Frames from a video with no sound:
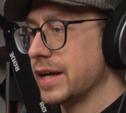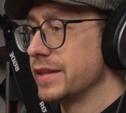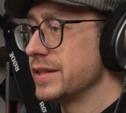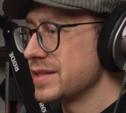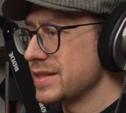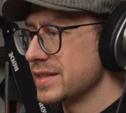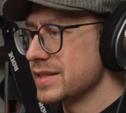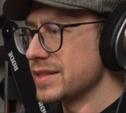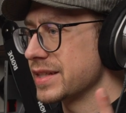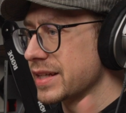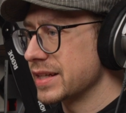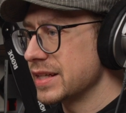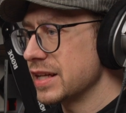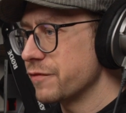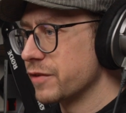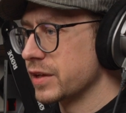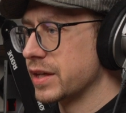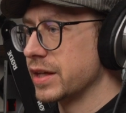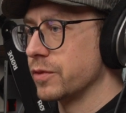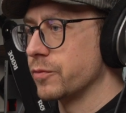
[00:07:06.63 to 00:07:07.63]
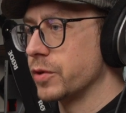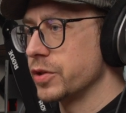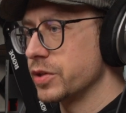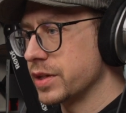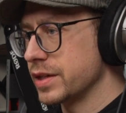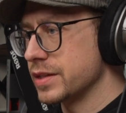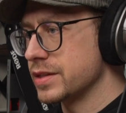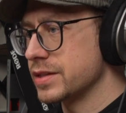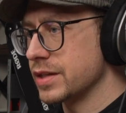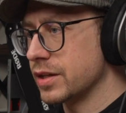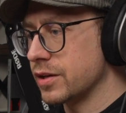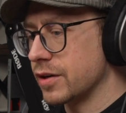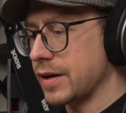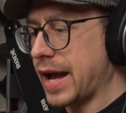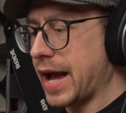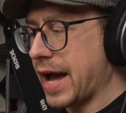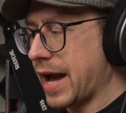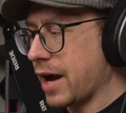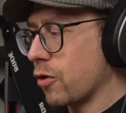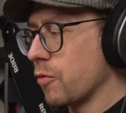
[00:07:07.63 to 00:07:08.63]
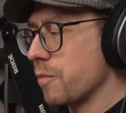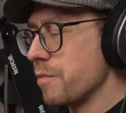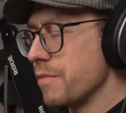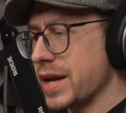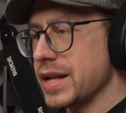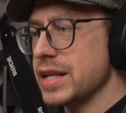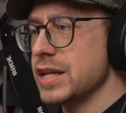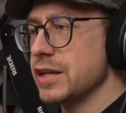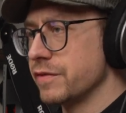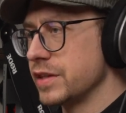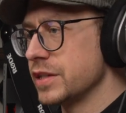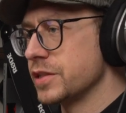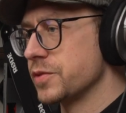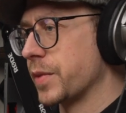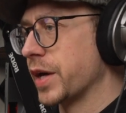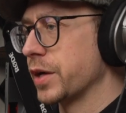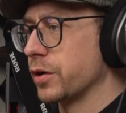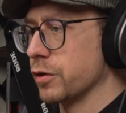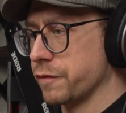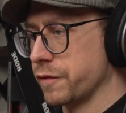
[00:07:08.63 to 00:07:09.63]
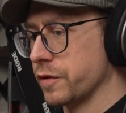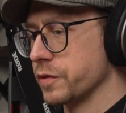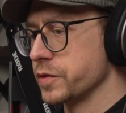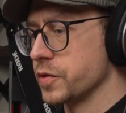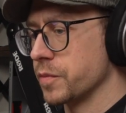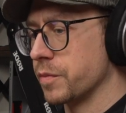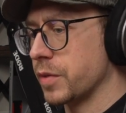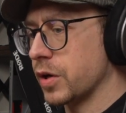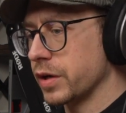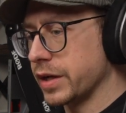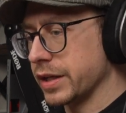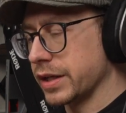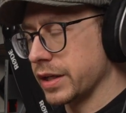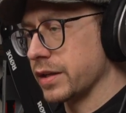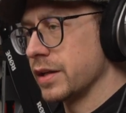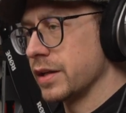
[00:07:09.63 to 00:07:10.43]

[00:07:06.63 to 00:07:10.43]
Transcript: this is significant when you consider how many of these microphones are marketed.